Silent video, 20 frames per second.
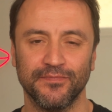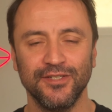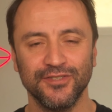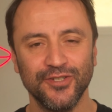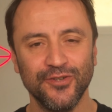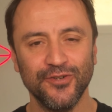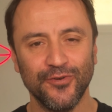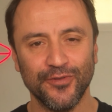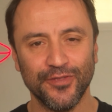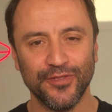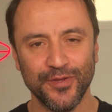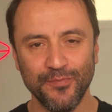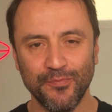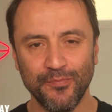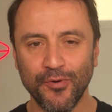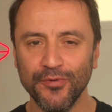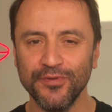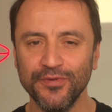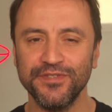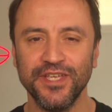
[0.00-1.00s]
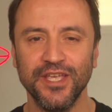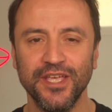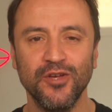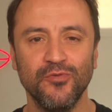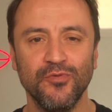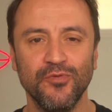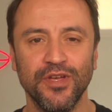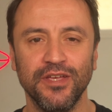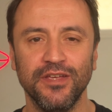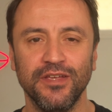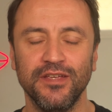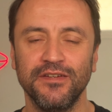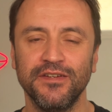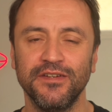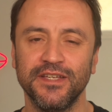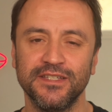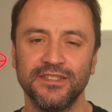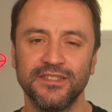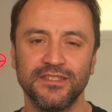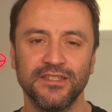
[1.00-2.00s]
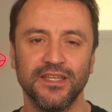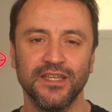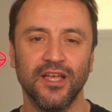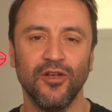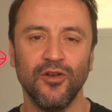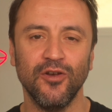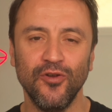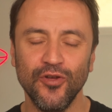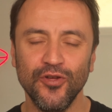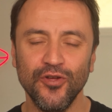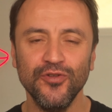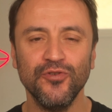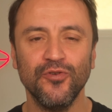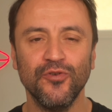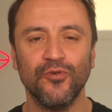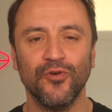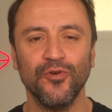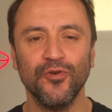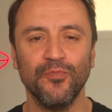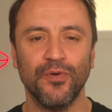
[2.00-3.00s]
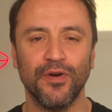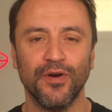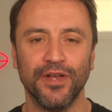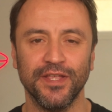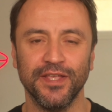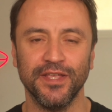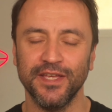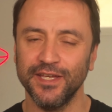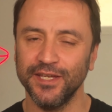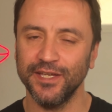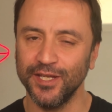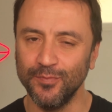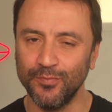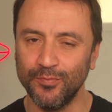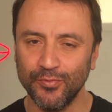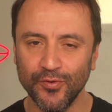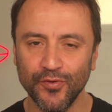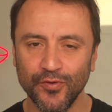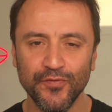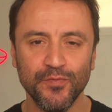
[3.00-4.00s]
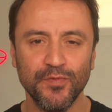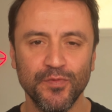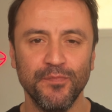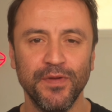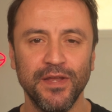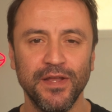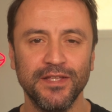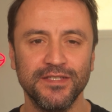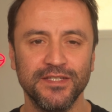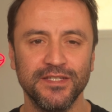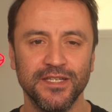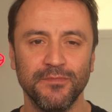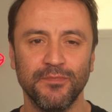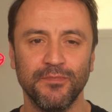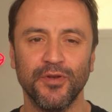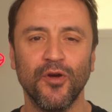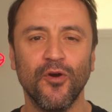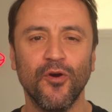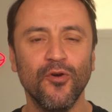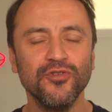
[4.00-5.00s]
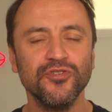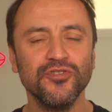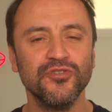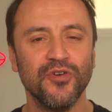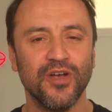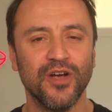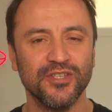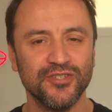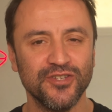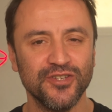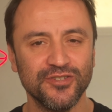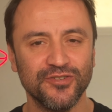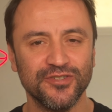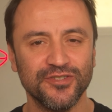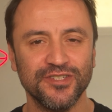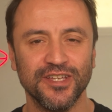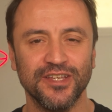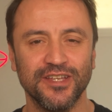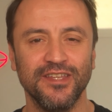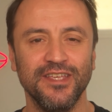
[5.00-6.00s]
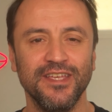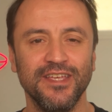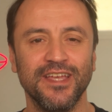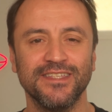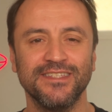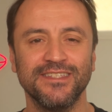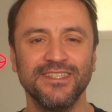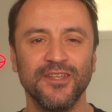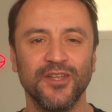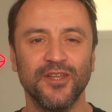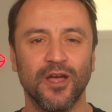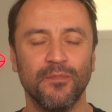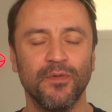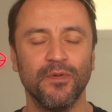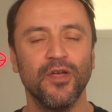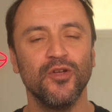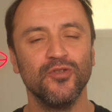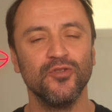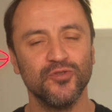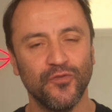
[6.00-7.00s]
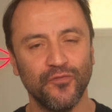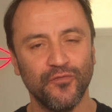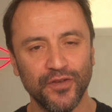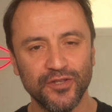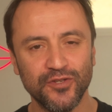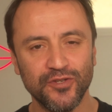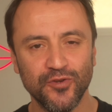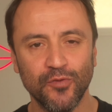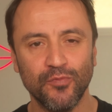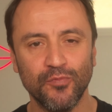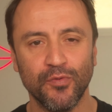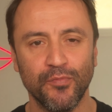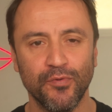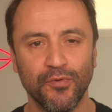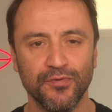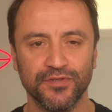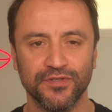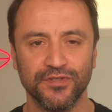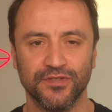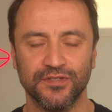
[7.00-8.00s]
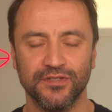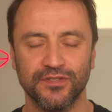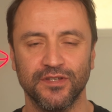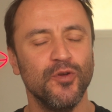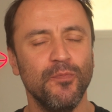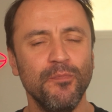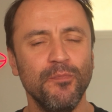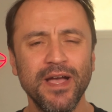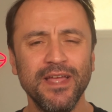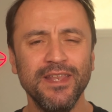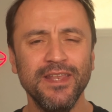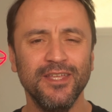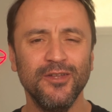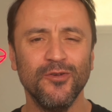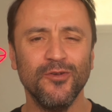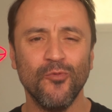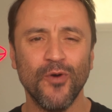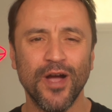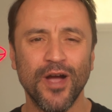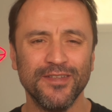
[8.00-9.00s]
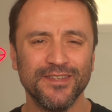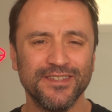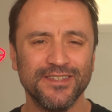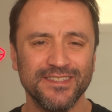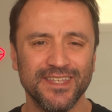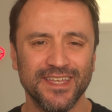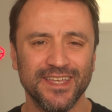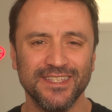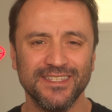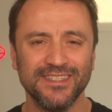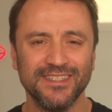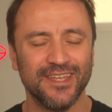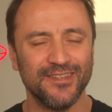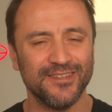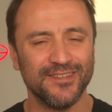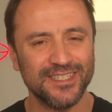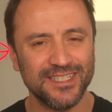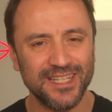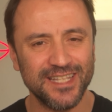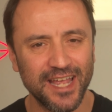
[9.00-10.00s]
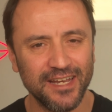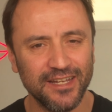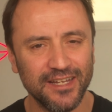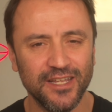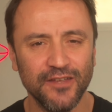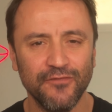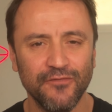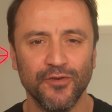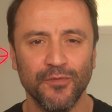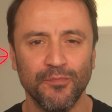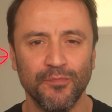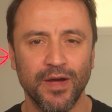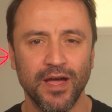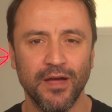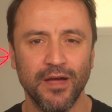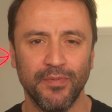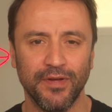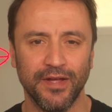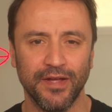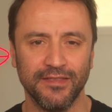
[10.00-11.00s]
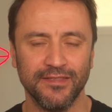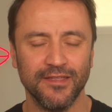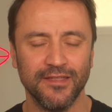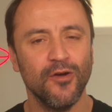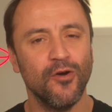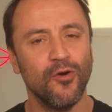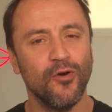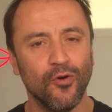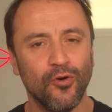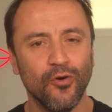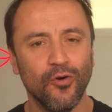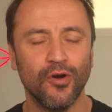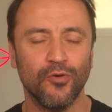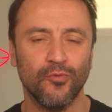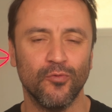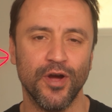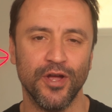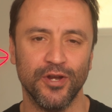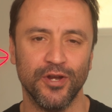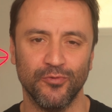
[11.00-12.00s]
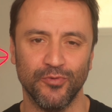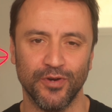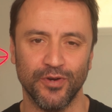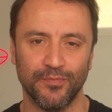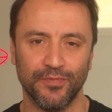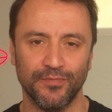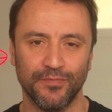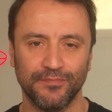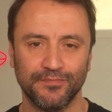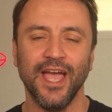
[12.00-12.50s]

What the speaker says: So the important takeaway here is learn your own body, improve your mobility, but also adjust your technique and setup to fit your proportions. You might need a wider stance and a slightly different bar path or a wider grip.